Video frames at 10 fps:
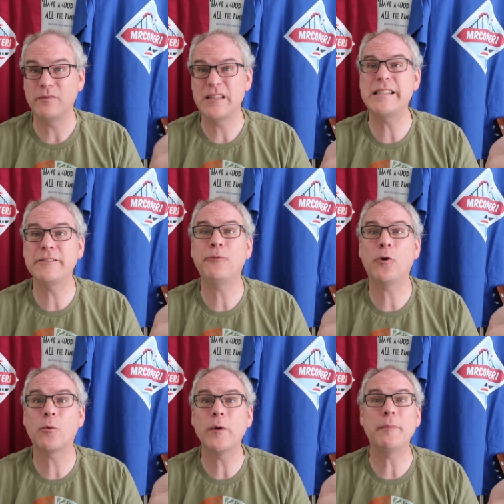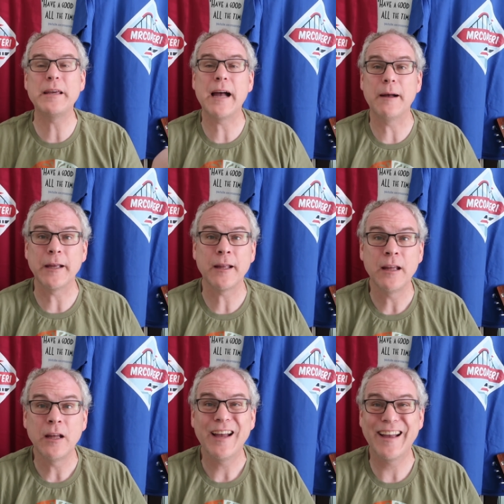season 4 will be coming.
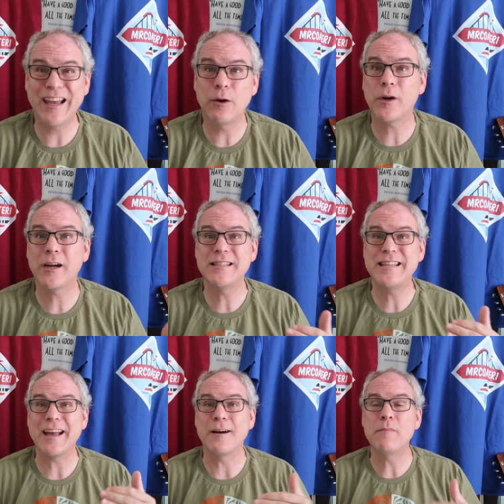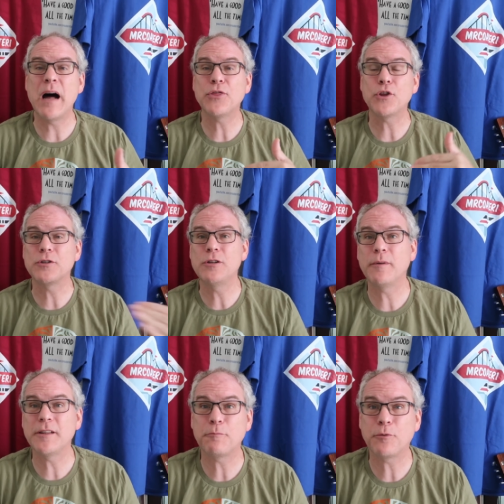Again, we're going to take a month or 2
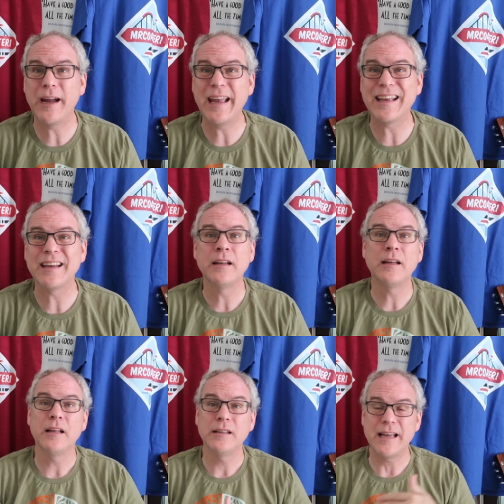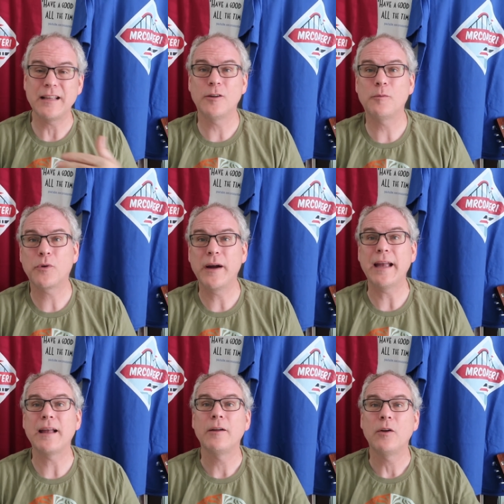month break, take a little
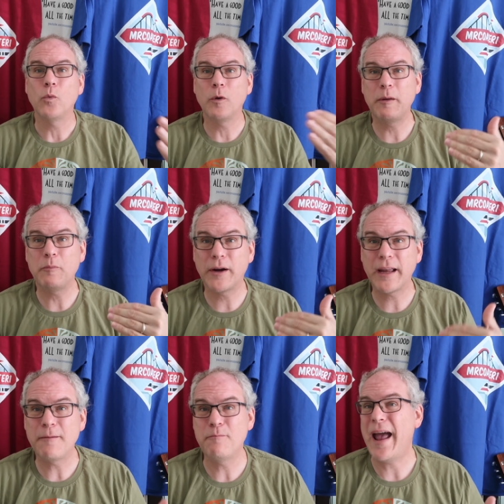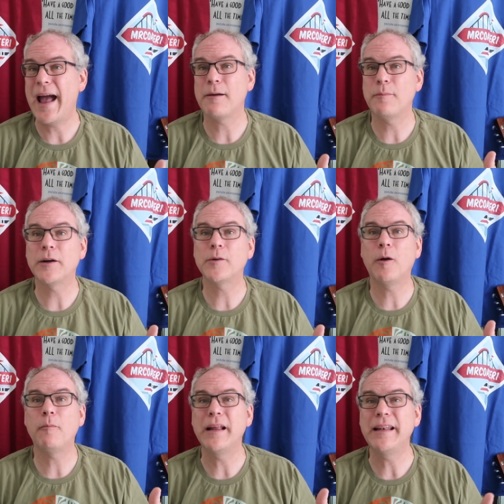break. We'll be bringing back
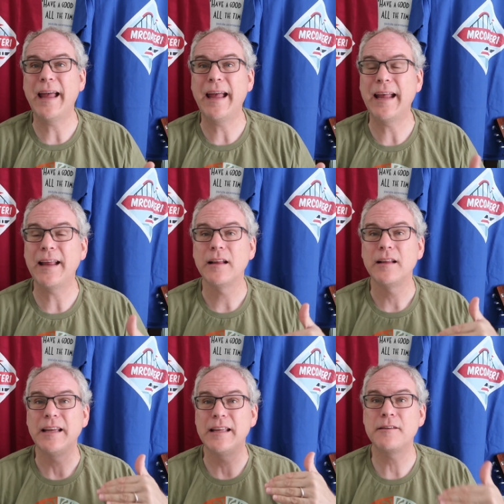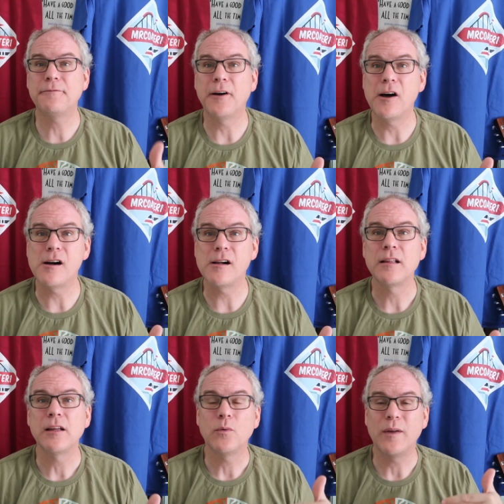Monorail Monday in the
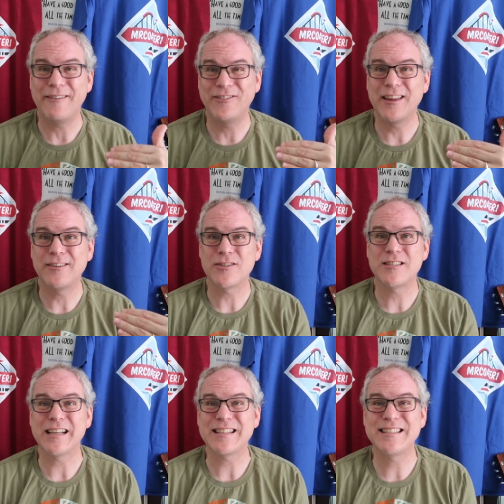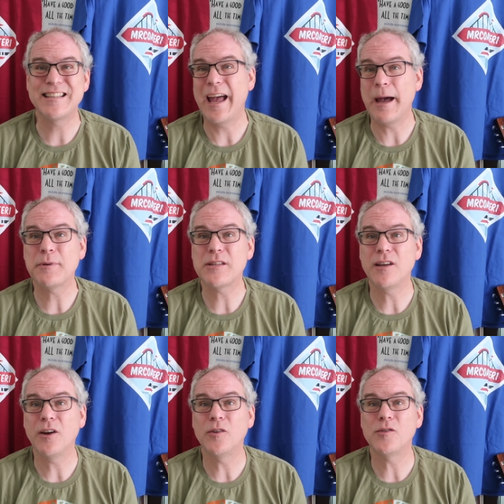fall. We'll have another 6
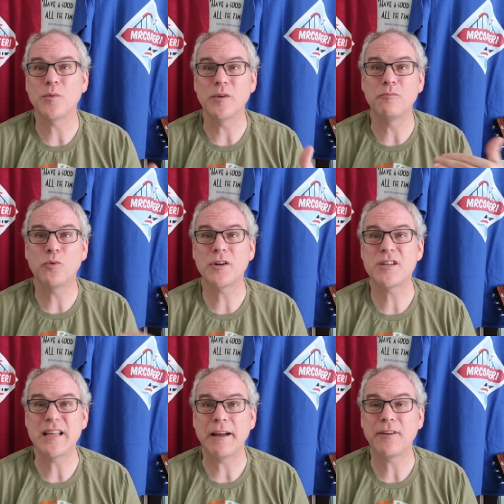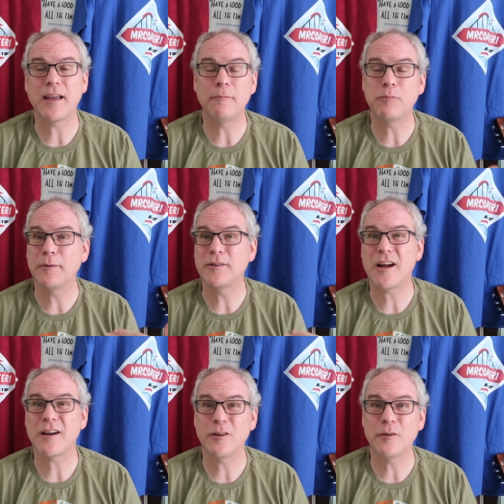episodes with more stuff to come. Probably talk a